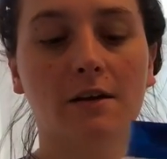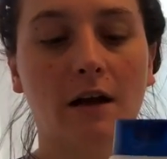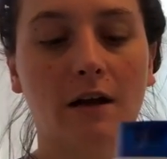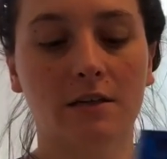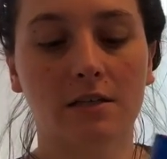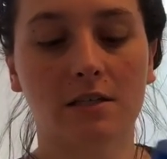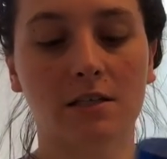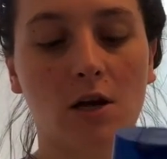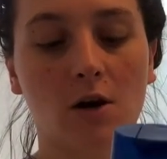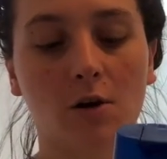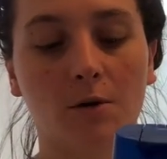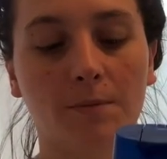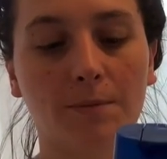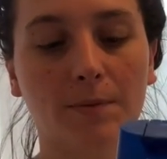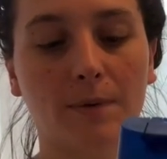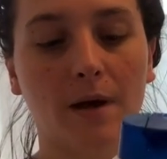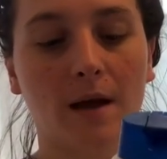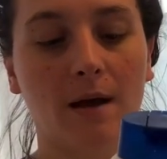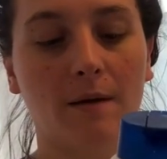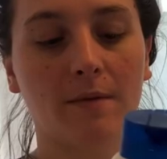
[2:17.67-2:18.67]
soap.
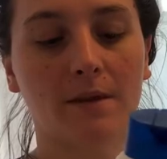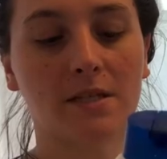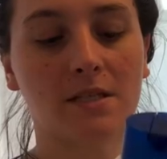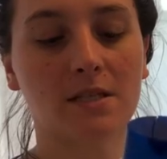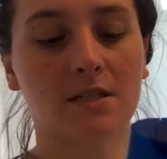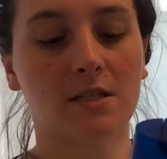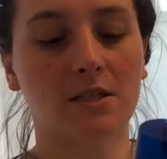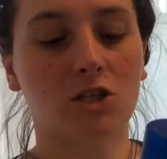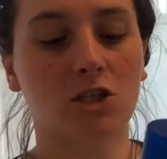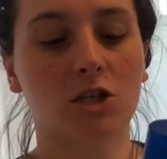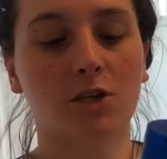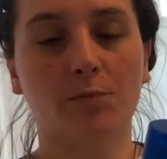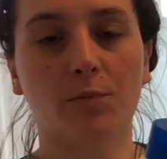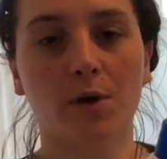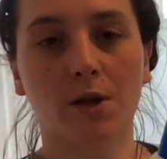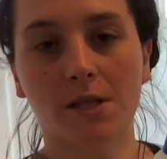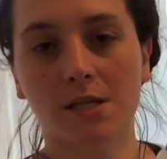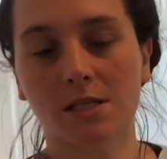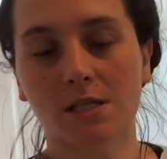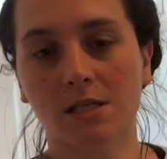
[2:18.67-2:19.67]
Um, this is the cheap
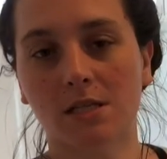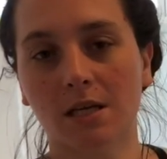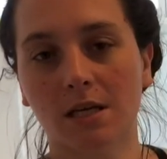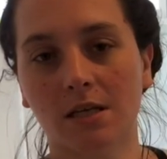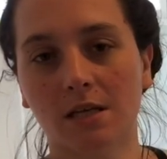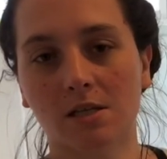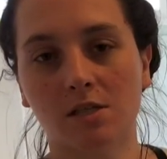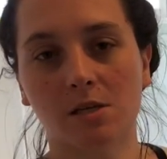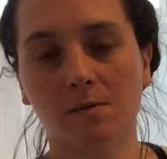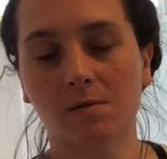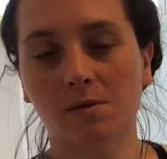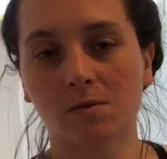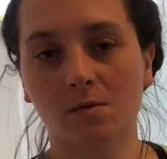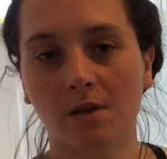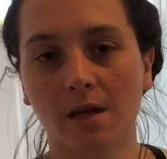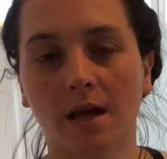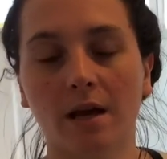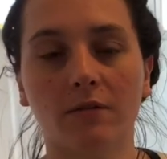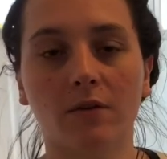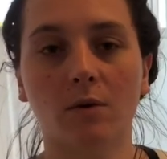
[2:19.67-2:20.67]
one. This is like the cheapest one
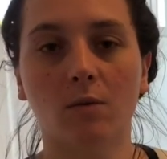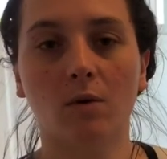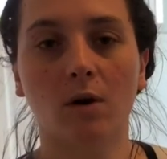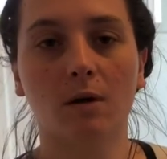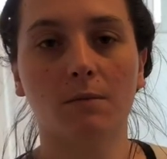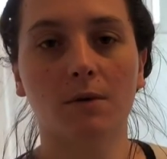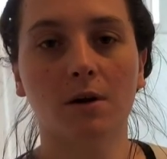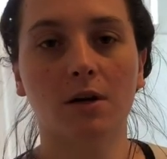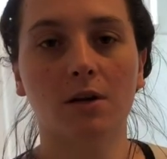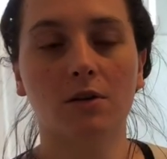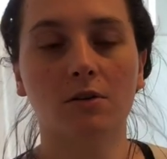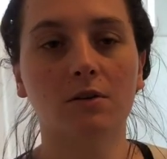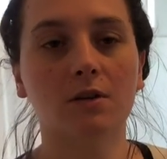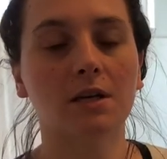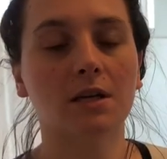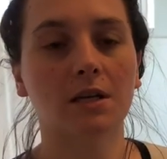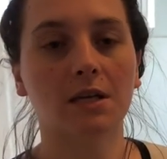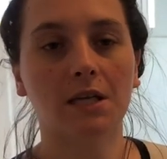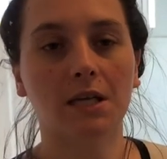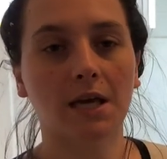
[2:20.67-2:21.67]
they have at Walmart. You
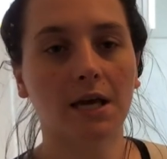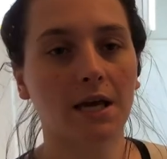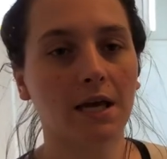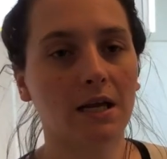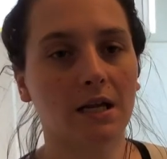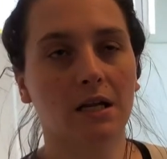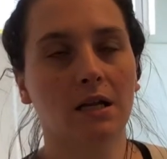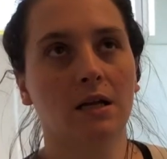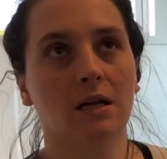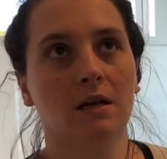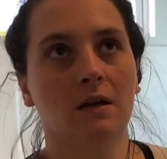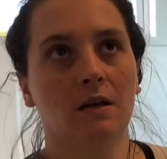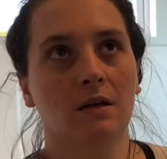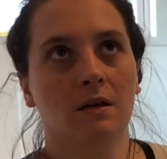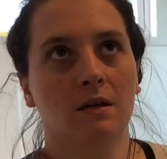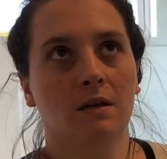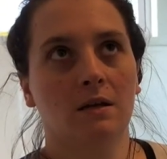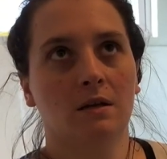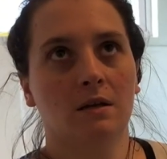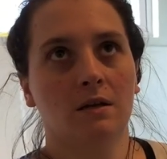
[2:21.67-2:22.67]
can get
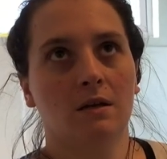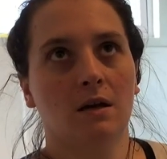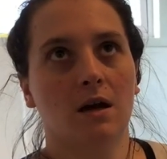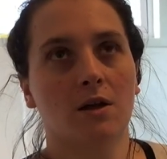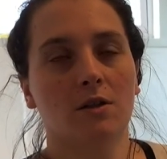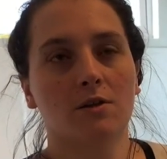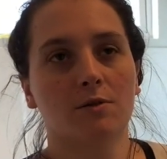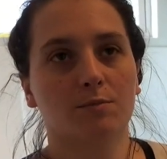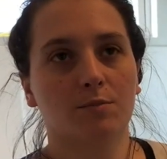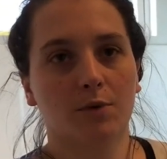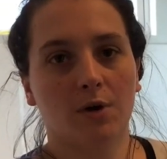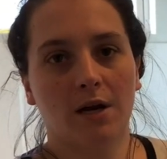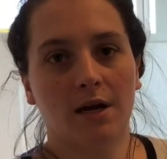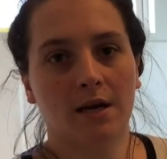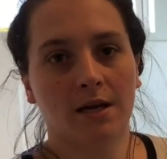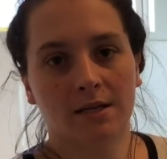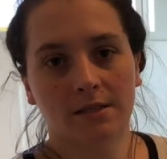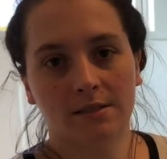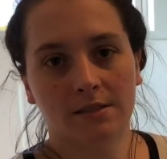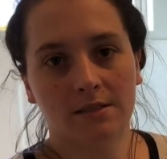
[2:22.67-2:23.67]
other
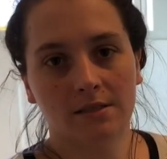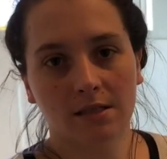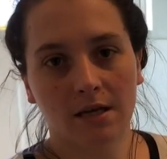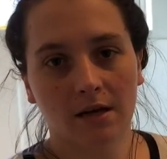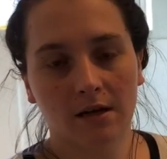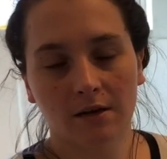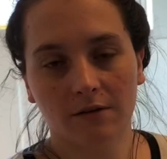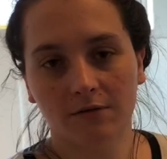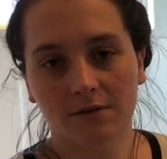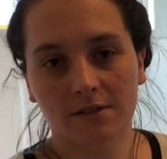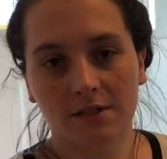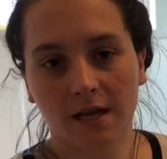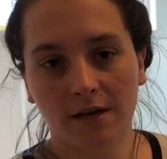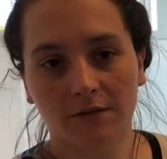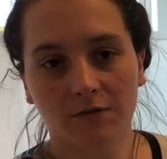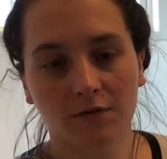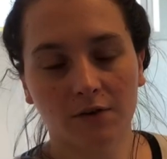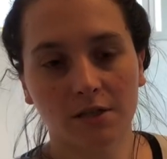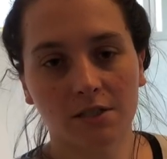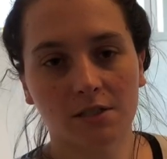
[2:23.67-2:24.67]
brands of
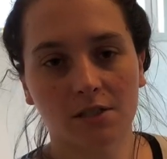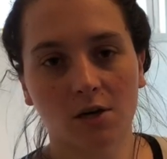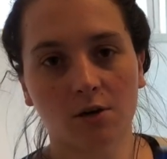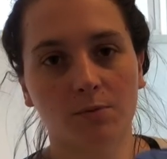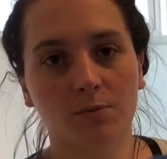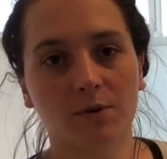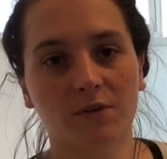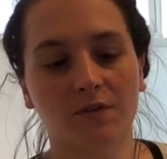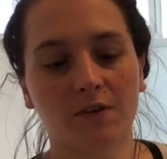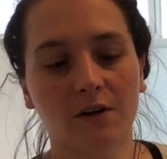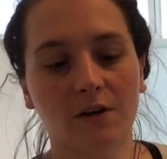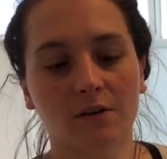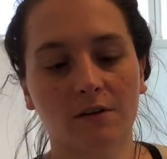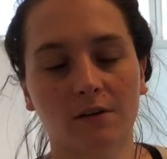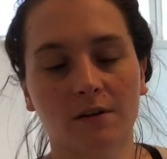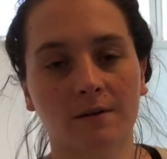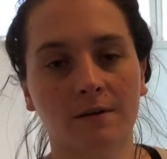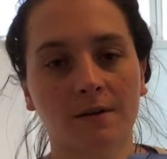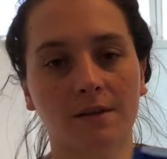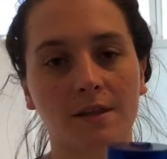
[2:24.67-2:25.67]
scent-free soap. We
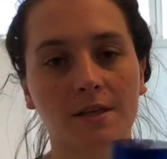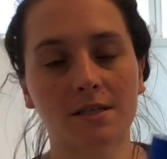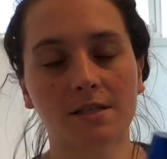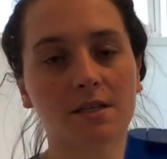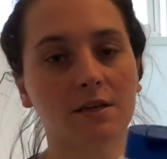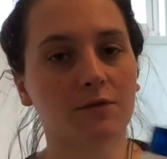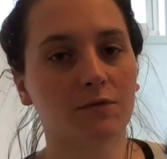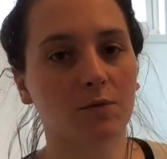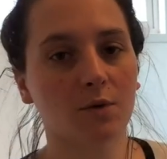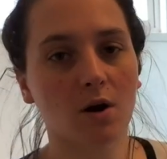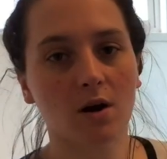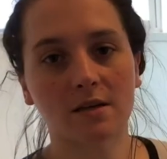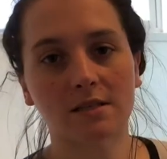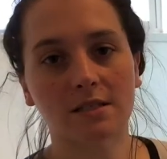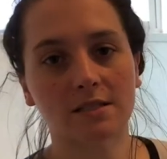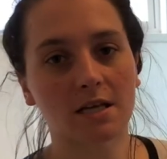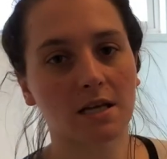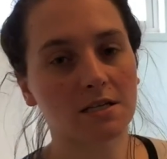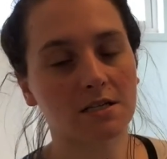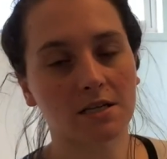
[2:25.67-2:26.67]
figured this stuff works.
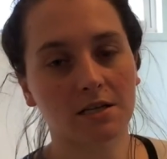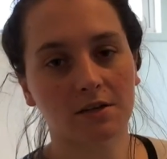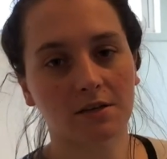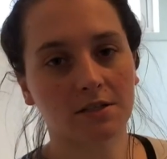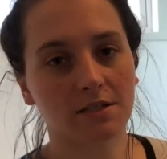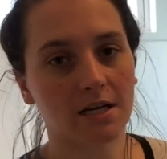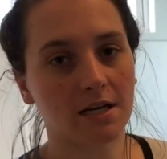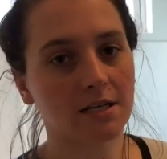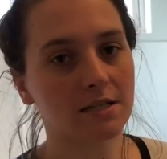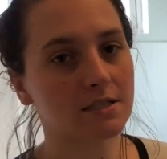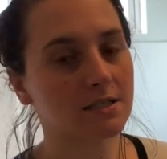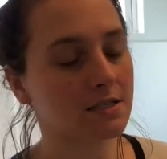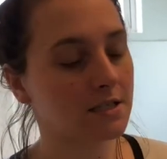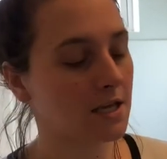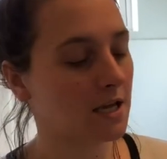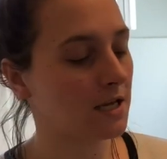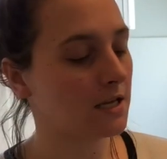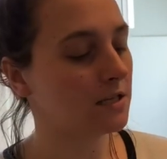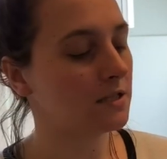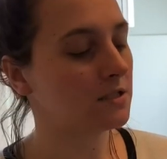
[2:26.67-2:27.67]
It doesn't irritate his
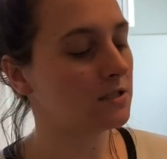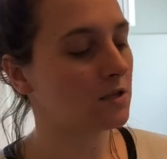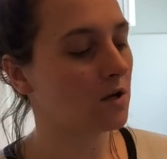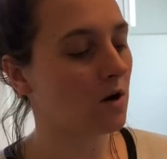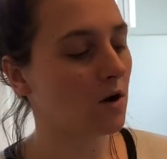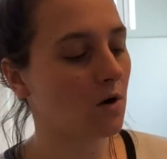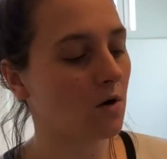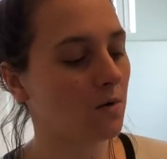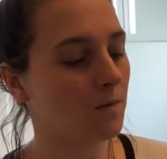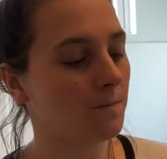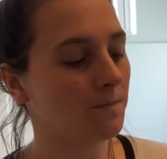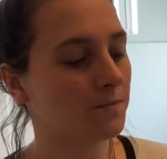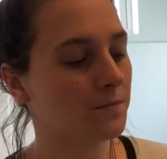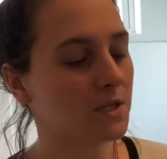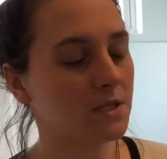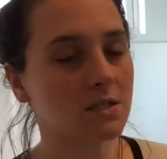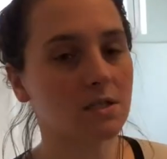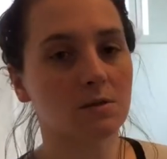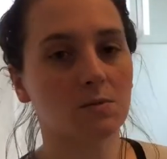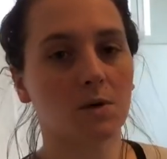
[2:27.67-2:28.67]
skin, so
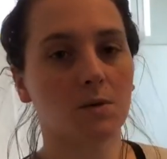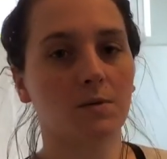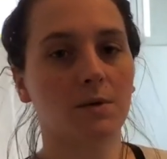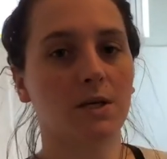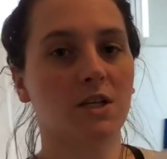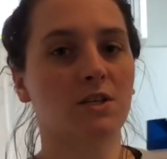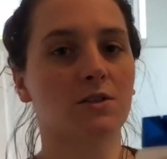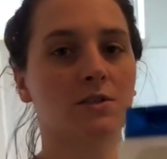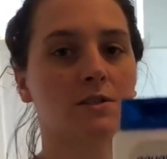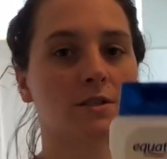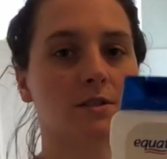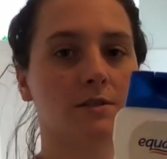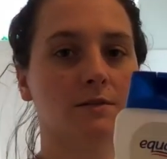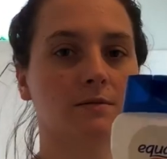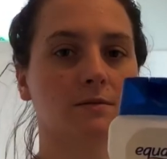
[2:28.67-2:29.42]
this is what we use.